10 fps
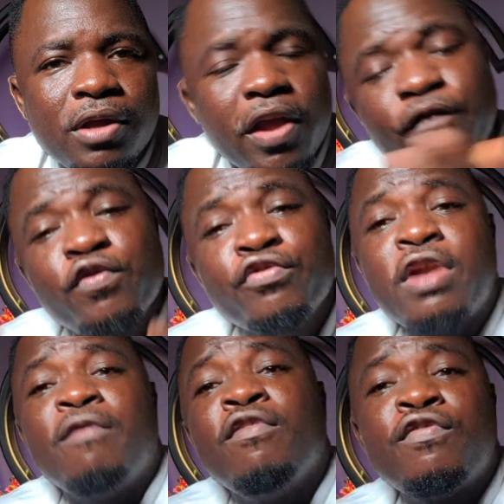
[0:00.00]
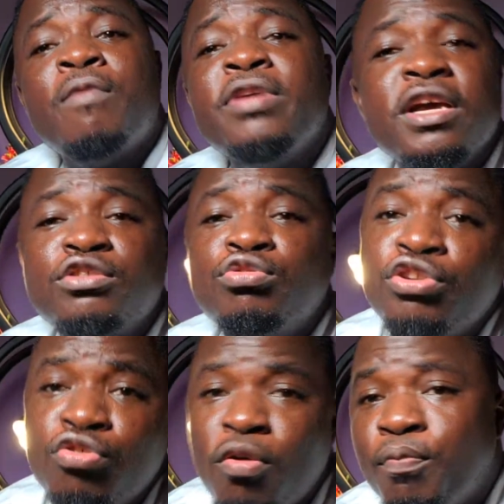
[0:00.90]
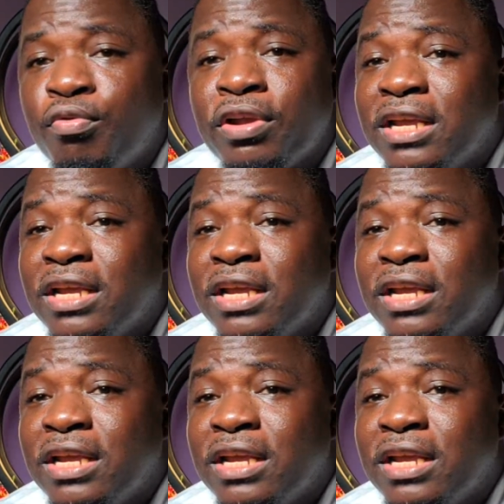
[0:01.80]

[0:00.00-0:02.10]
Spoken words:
If you travel from here to Europe,